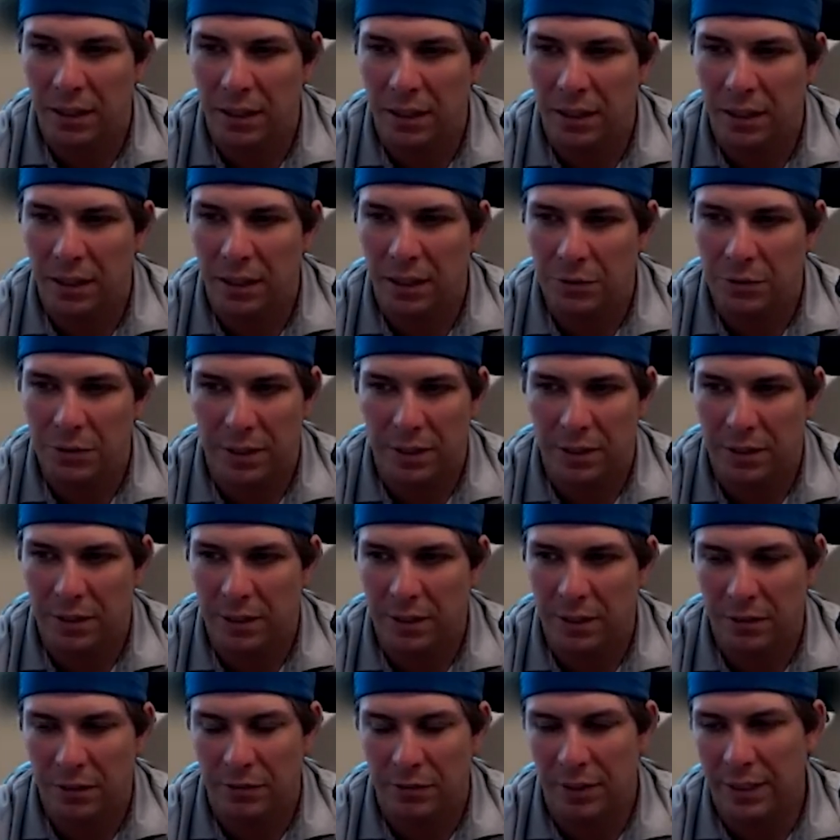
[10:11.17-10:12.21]
and then I'm trying to
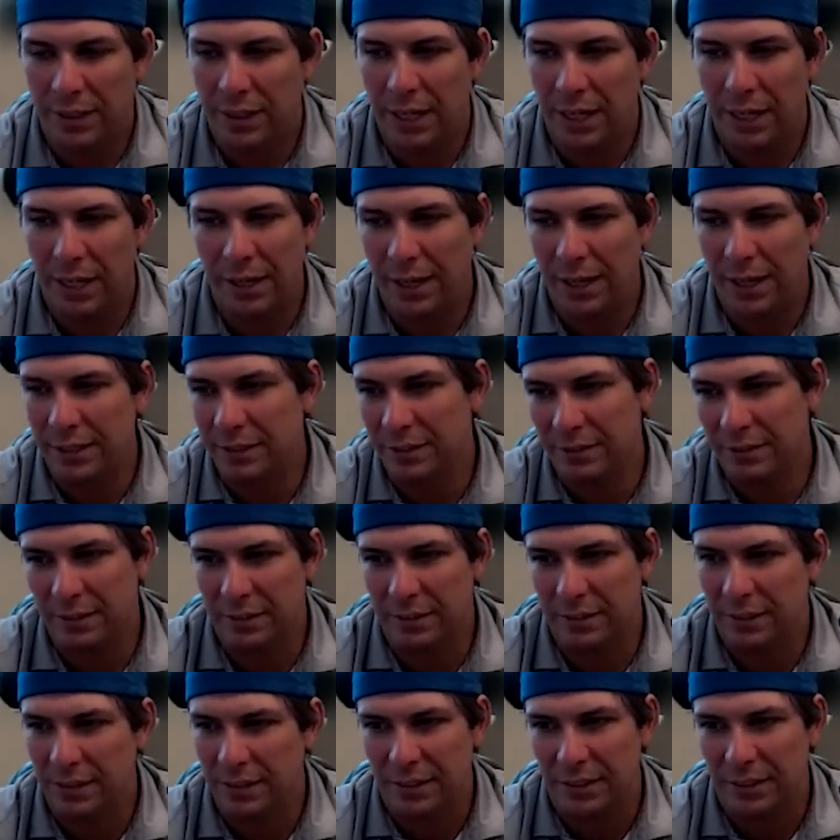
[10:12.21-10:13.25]
think of like, I, I just,
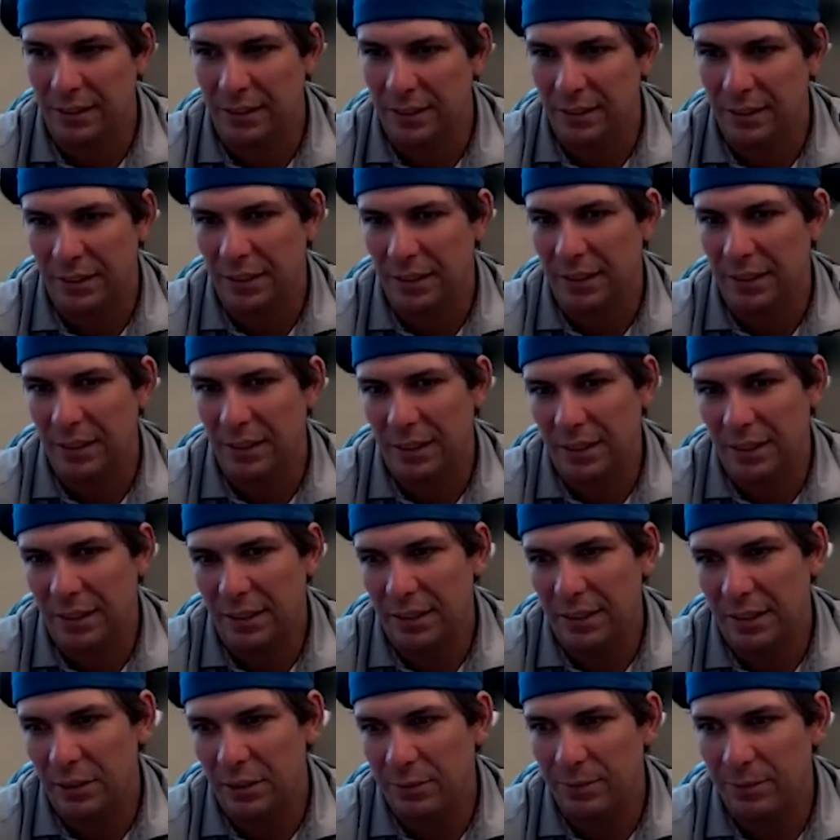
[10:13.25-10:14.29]

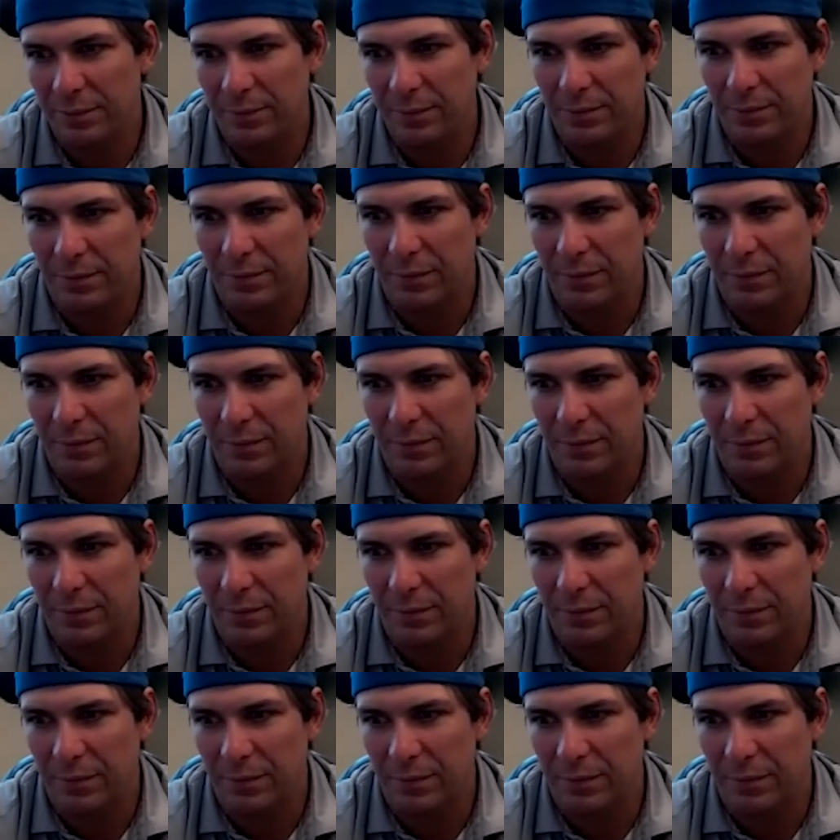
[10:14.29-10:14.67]
um,